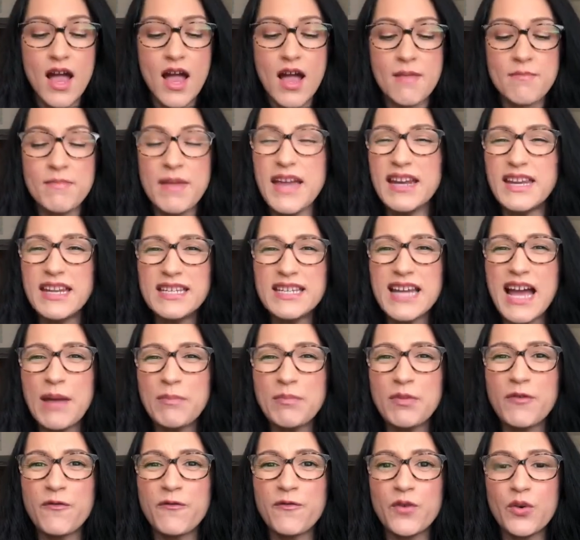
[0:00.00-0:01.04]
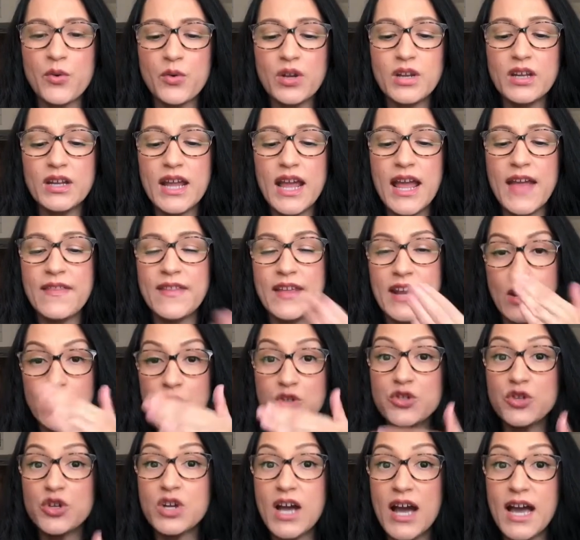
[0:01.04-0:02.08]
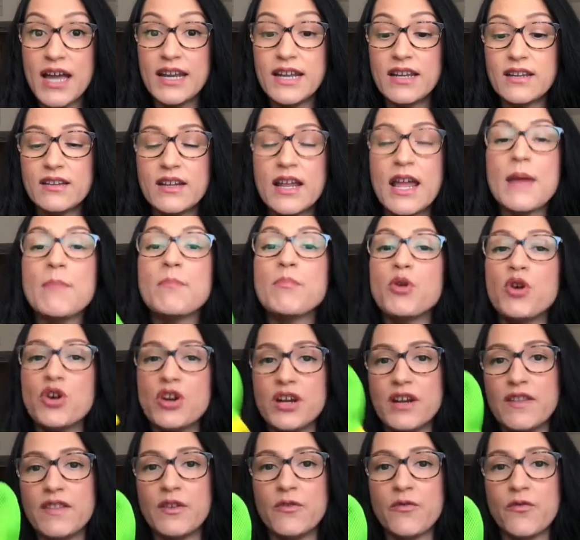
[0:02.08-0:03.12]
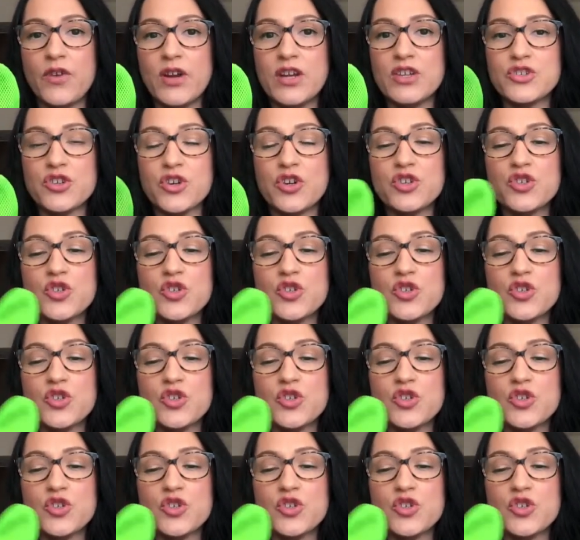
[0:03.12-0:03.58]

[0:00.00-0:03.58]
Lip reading: any type of fruit, and then I used to cut it and put it in the freezer.